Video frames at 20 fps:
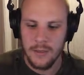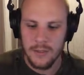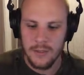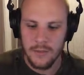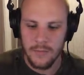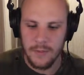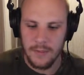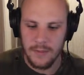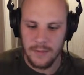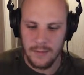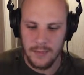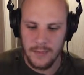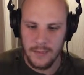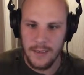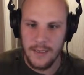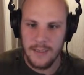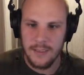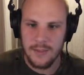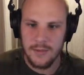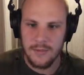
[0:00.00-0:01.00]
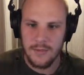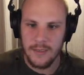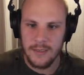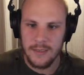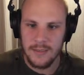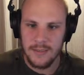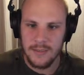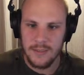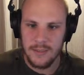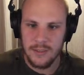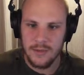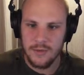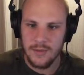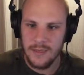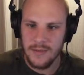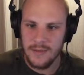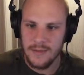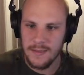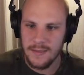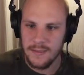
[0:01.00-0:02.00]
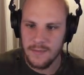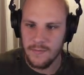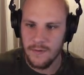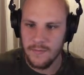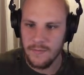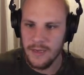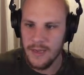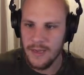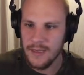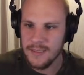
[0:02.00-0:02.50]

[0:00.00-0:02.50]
So what the delay is doing is it's creating this very